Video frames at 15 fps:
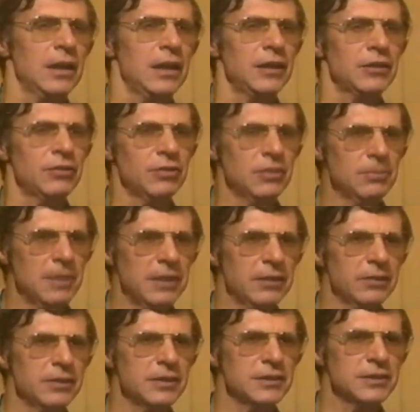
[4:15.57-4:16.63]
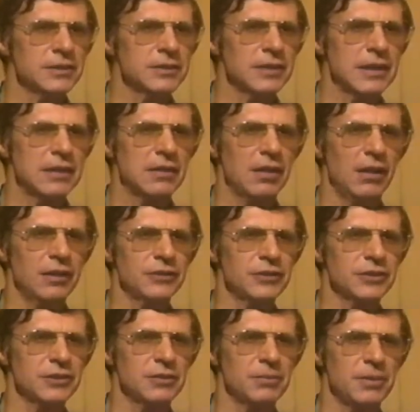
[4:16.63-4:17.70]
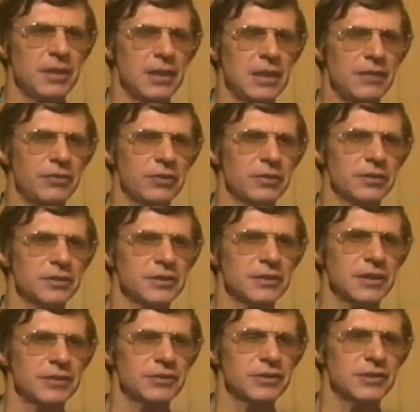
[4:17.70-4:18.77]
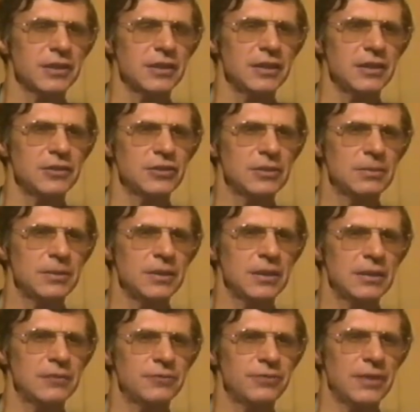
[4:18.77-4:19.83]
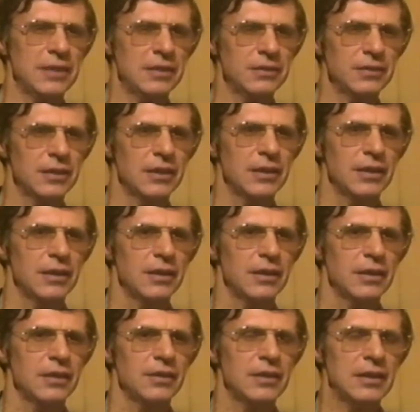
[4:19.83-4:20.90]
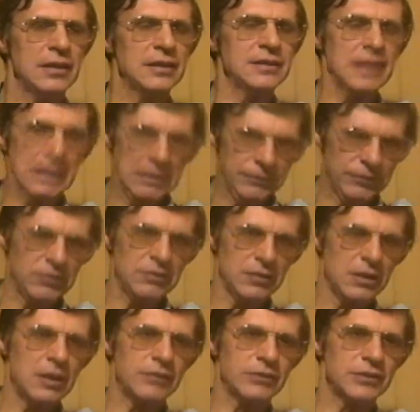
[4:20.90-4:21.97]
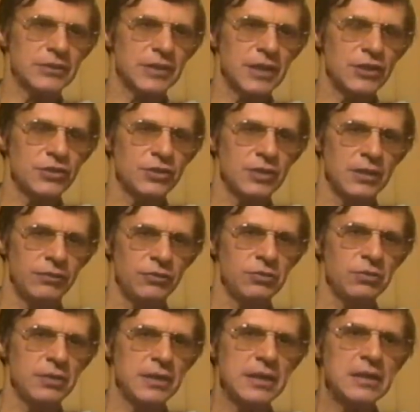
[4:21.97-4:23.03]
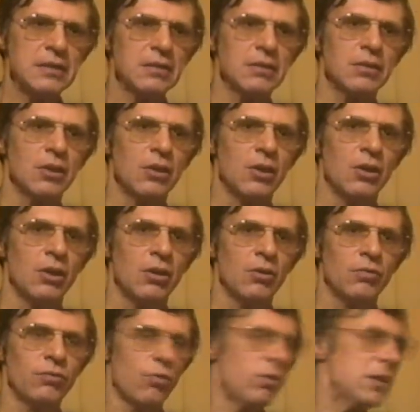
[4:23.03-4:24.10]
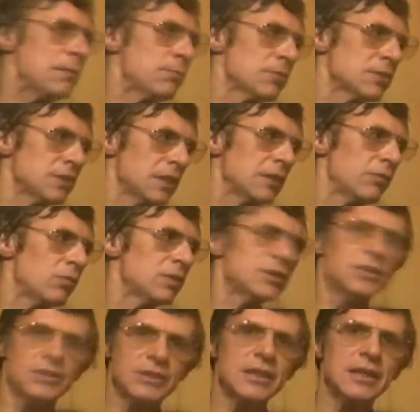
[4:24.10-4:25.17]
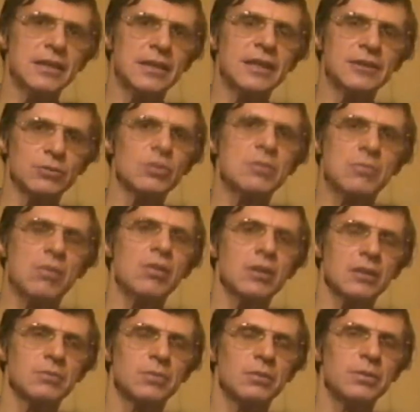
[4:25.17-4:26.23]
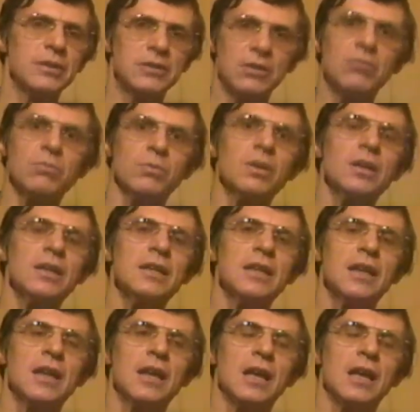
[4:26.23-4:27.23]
the truth of the matter is, psychologists and behaviorists have studied Jimmy and found that in a telephone conversation, if you hear 40% of what's said, that's remarkable. We don't really